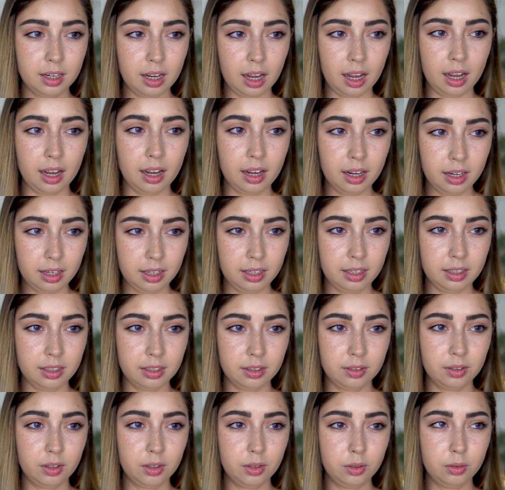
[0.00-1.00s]
I
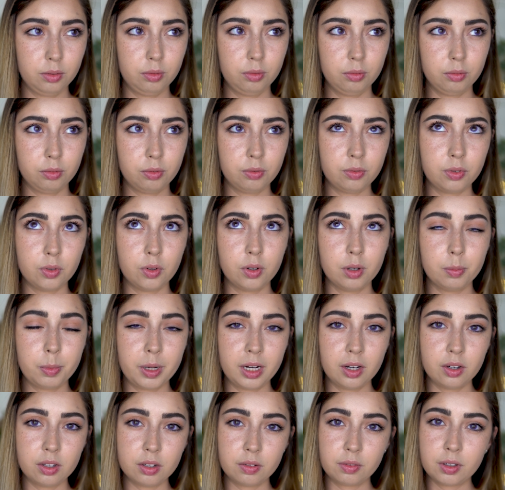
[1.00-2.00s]
own 4
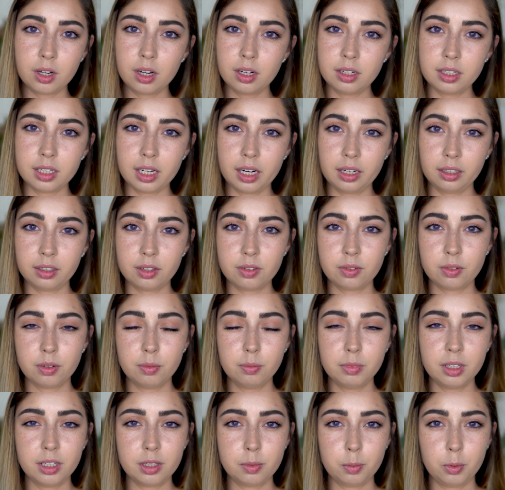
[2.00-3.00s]
pairs of contacts
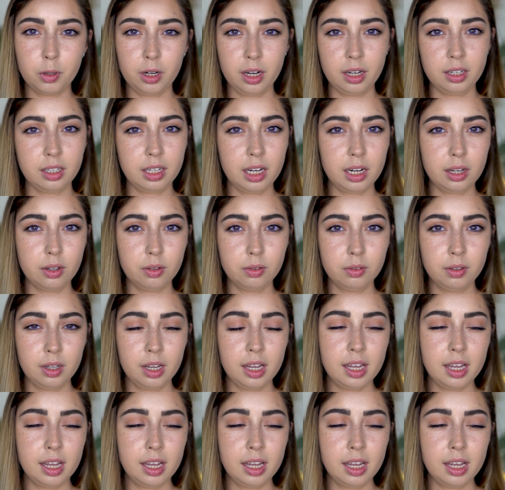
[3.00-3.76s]
from this brand now,